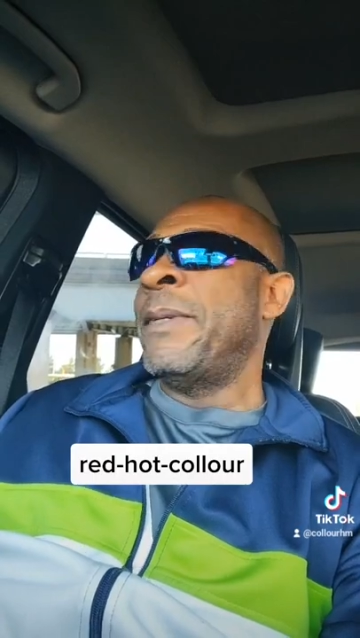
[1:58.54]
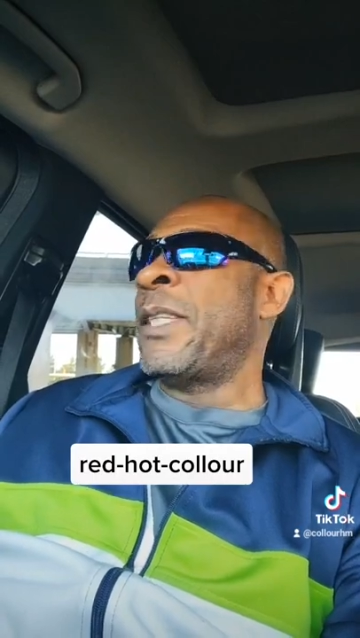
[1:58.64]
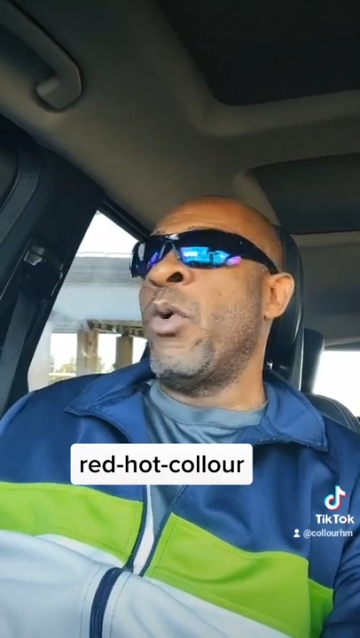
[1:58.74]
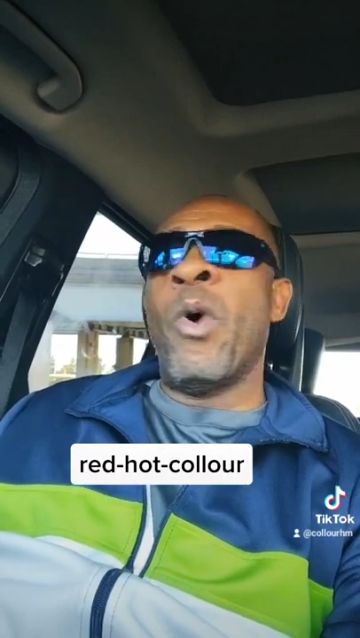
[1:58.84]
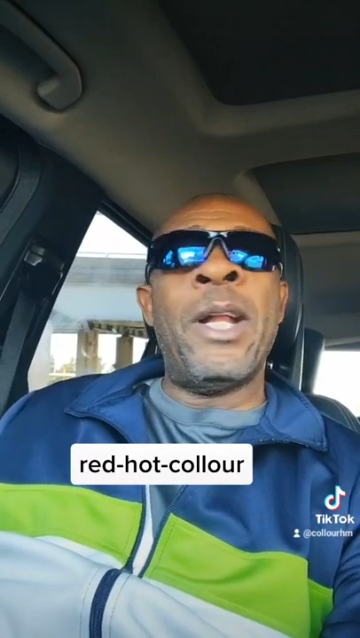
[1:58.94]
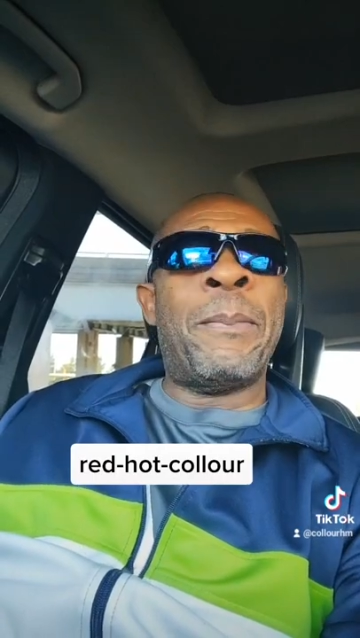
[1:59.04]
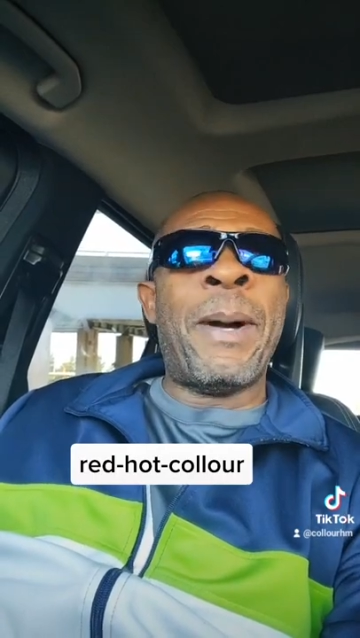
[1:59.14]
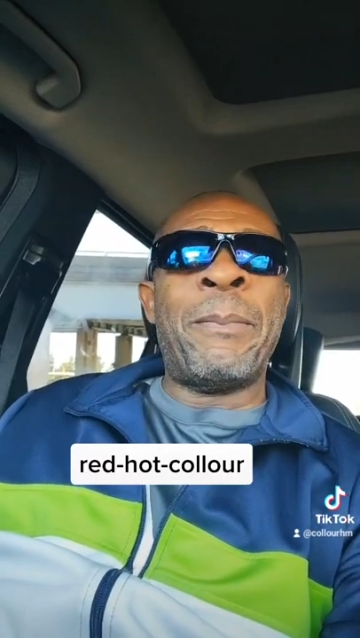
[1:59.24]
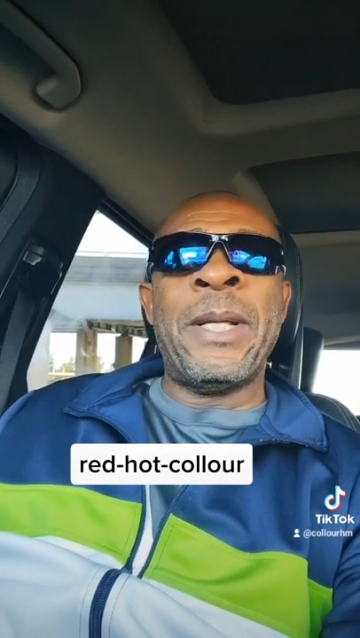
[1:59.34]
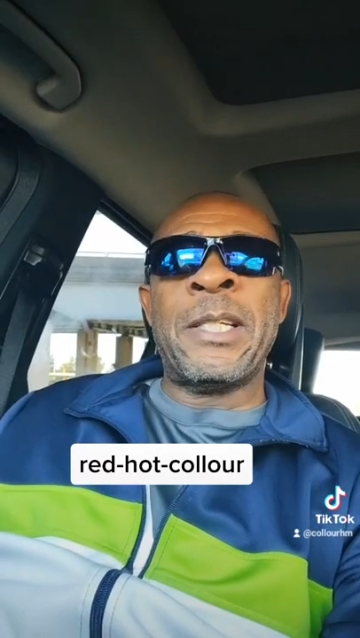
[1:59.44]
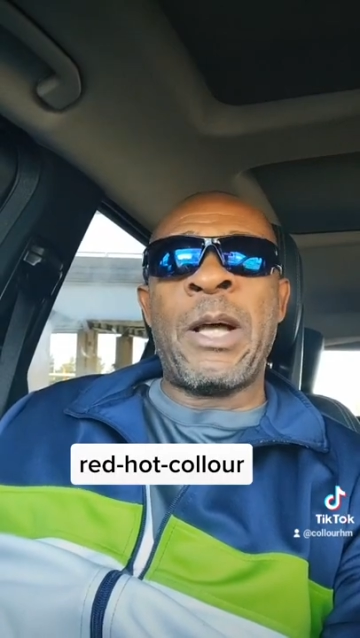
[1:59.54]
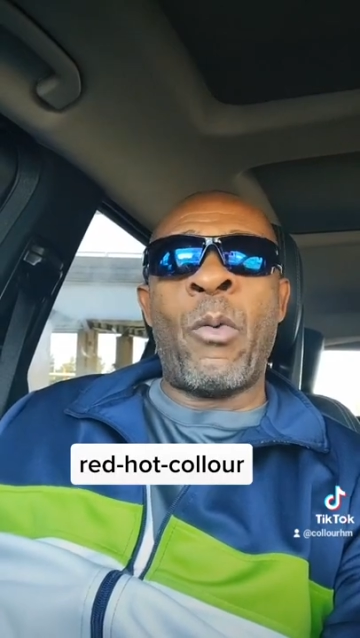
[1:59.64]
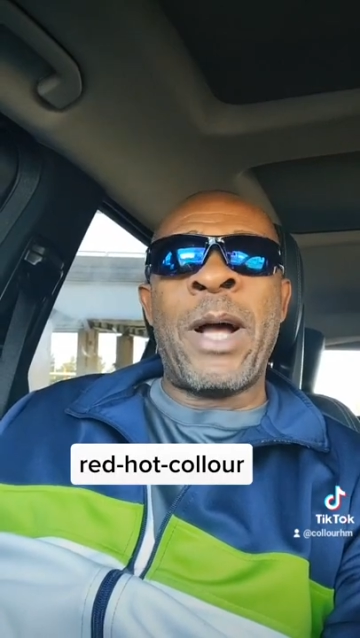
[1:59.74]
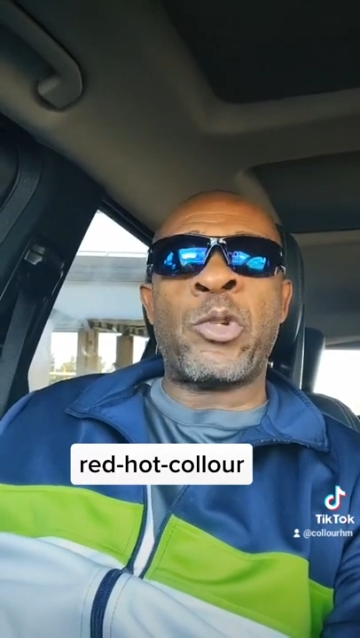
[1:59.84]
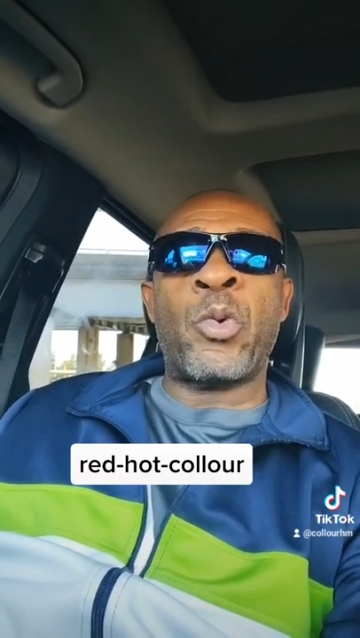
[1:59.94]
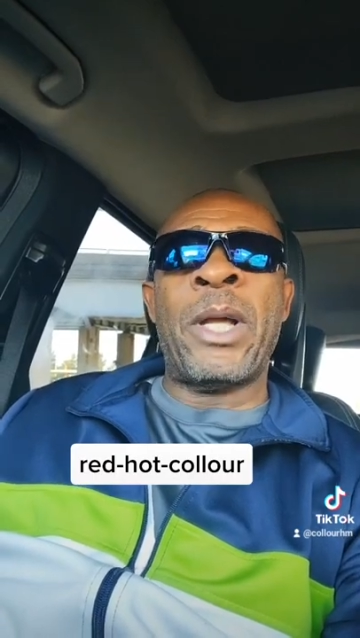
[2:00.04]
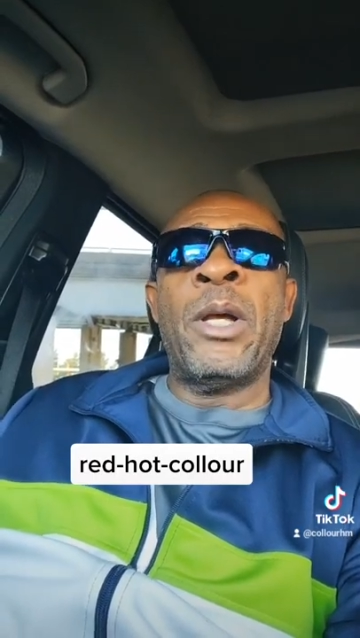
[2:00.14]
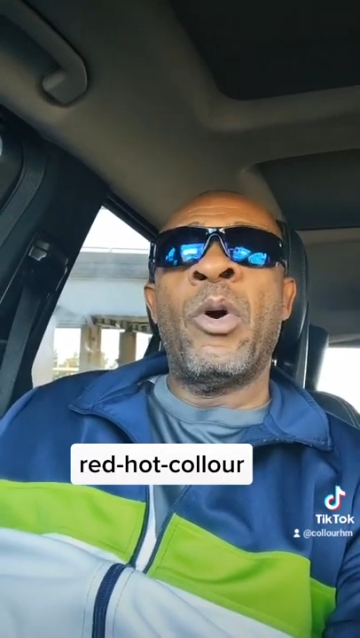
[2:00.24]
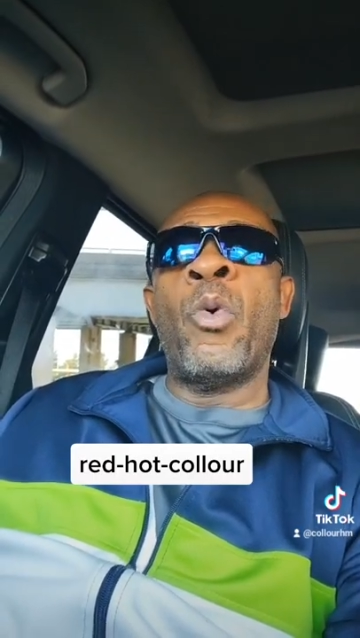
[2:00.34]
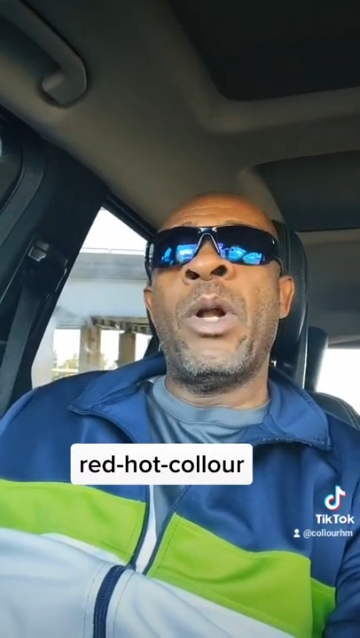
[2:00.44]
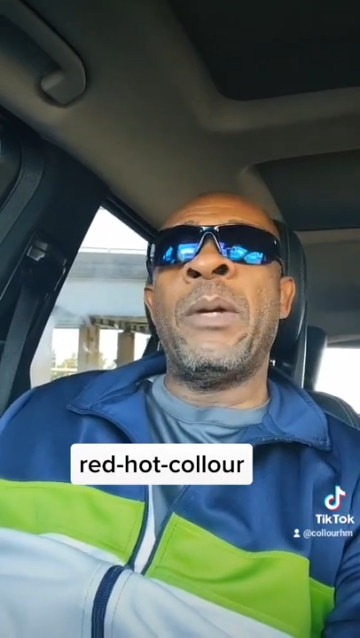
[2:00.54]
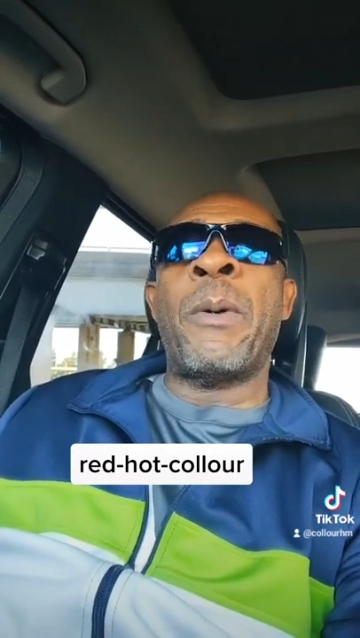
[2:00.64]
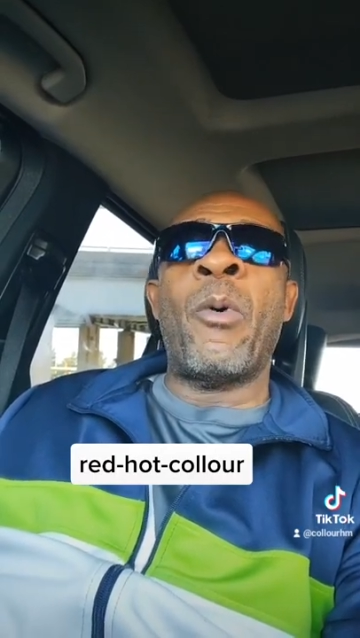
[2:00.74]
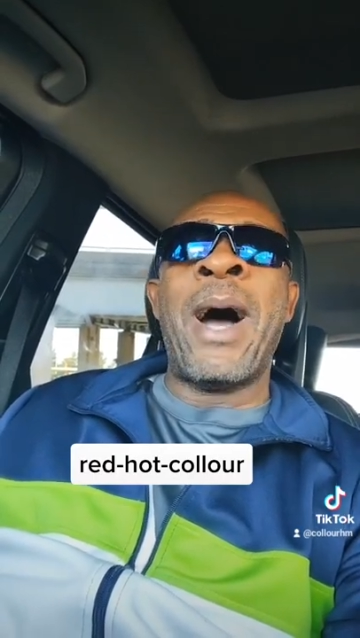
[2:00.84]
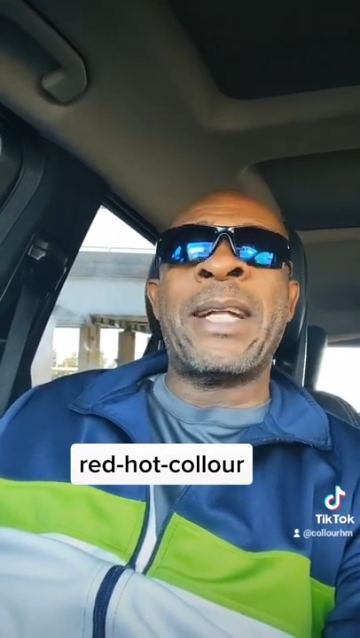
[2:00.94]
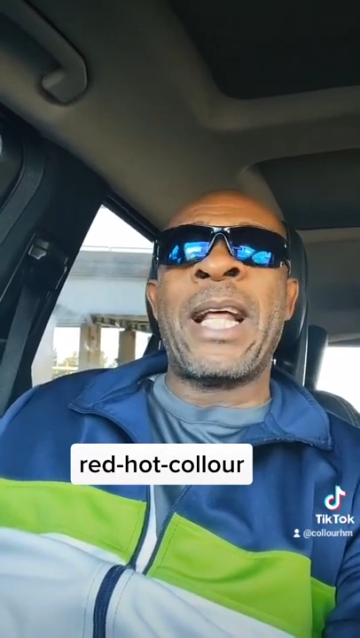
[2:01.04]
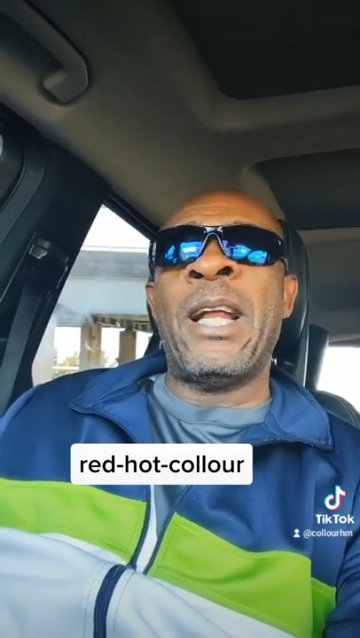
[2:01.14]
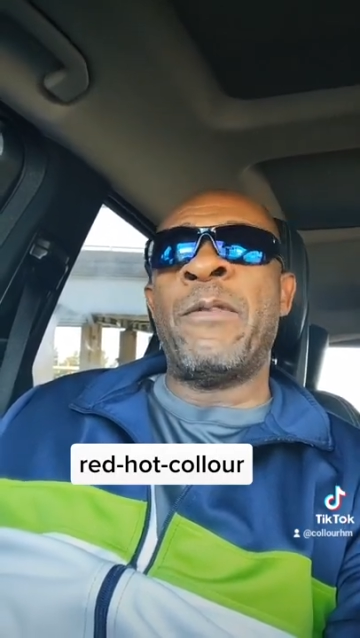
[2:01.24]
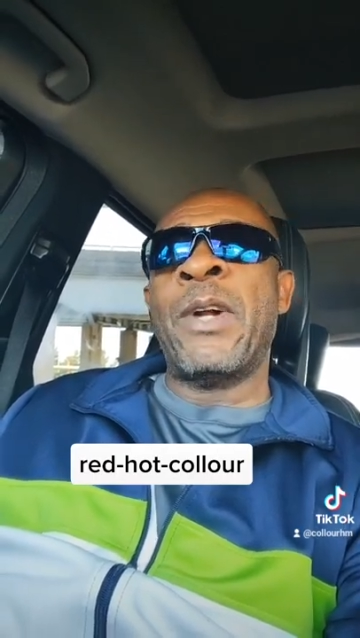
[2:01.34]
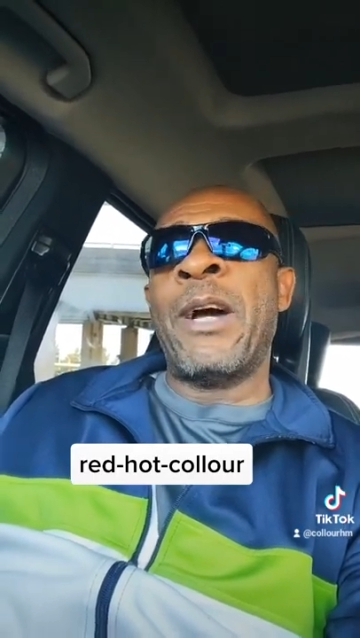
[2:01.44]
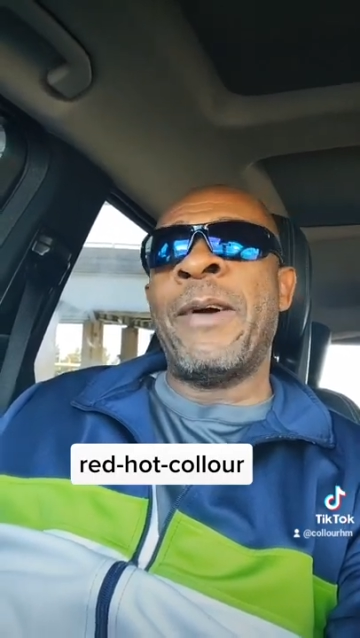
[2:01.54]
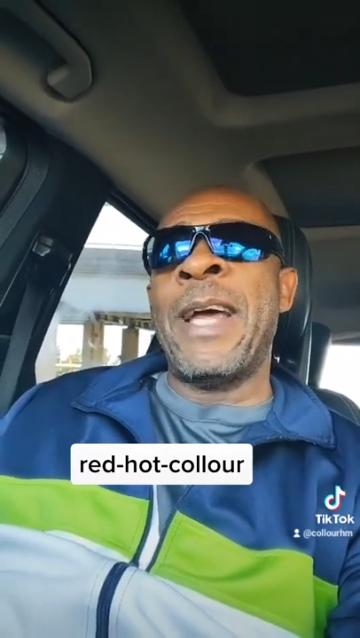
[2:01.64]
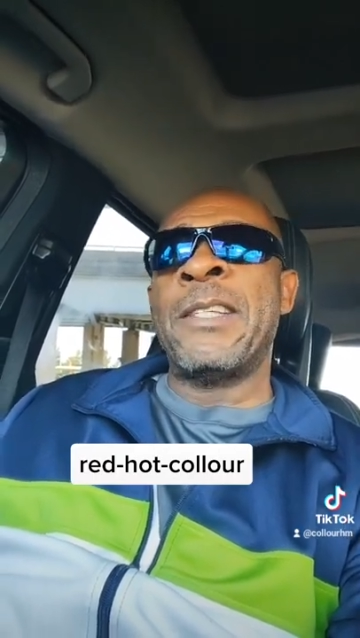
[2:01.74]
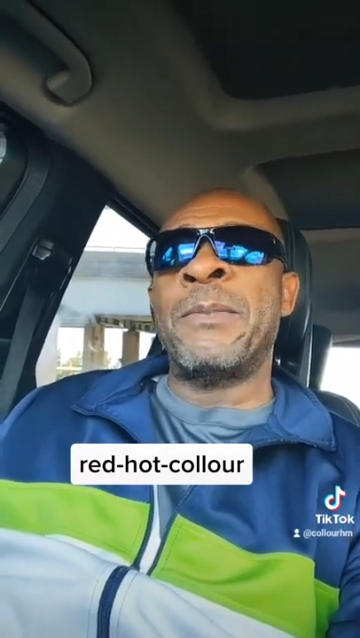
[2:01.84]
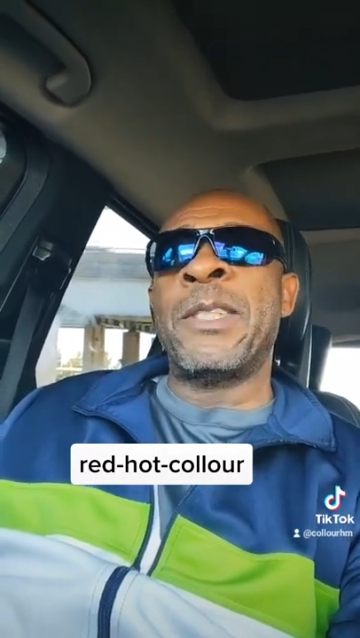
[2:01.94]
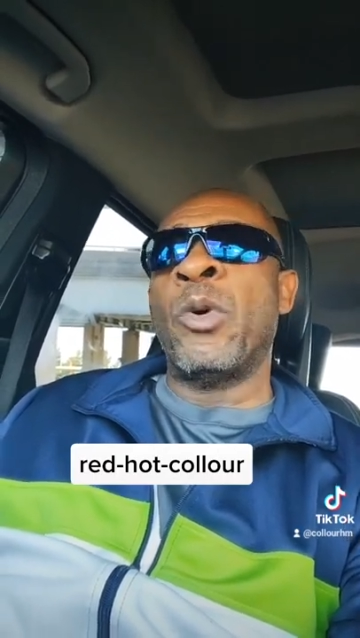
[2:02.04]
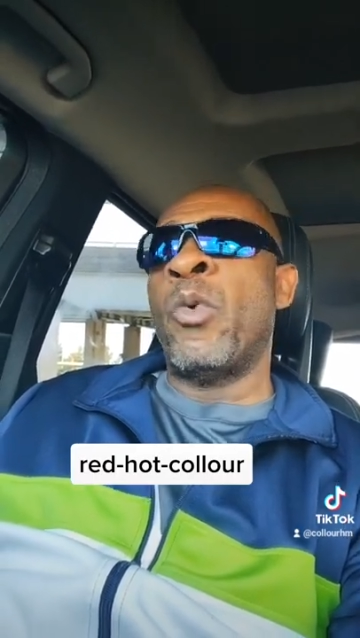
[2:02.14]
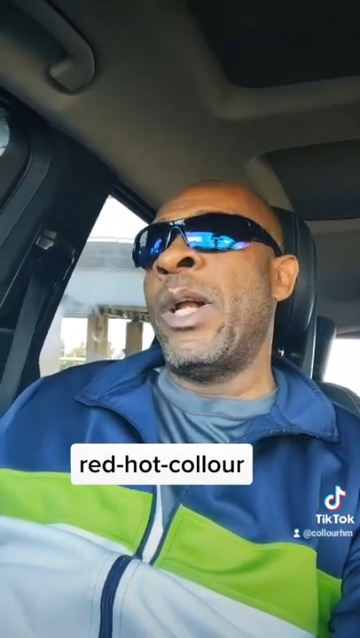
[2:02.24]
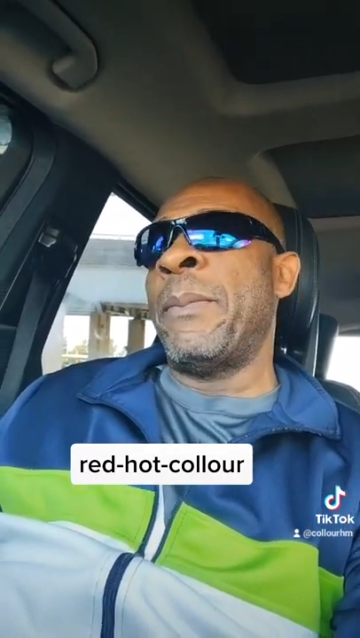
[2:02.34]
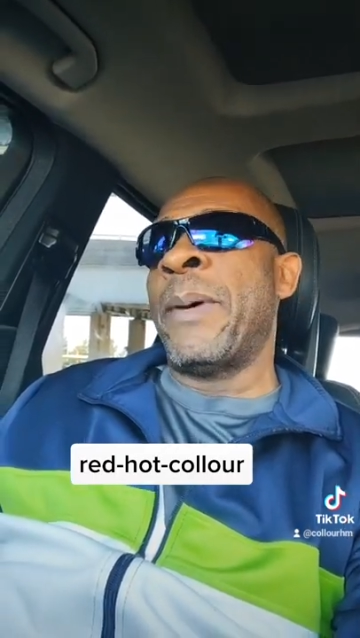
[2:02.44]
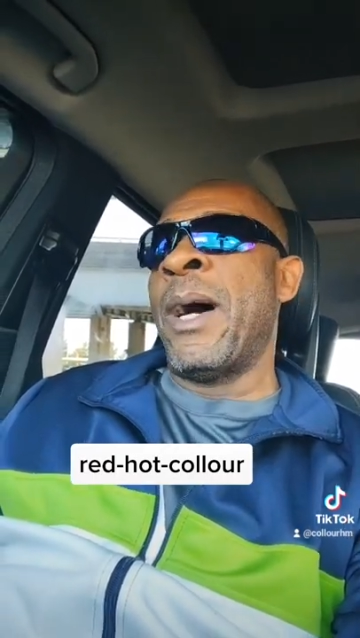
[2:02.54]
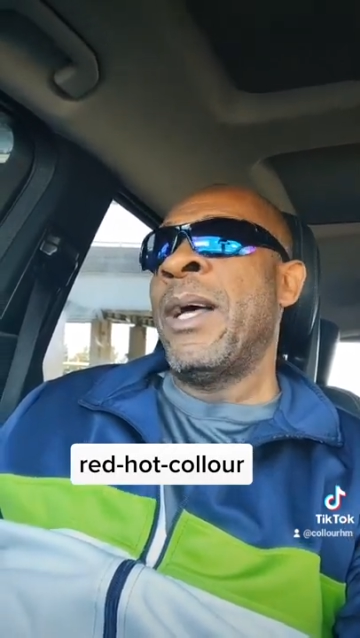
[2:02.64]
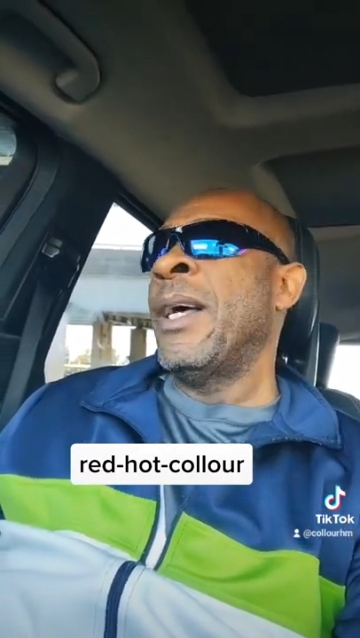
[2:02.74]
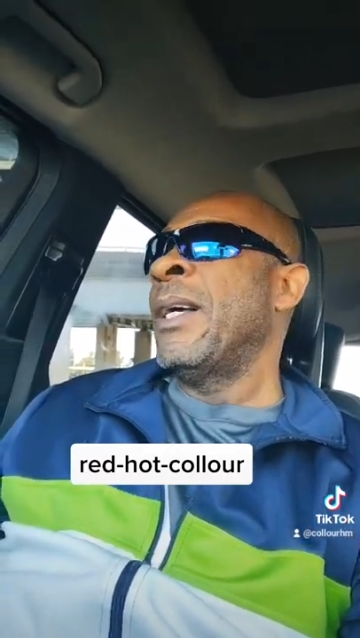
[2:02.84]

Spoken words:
Me see whole heap of place a wash way, whole heap of water level arise. Me see whole heap of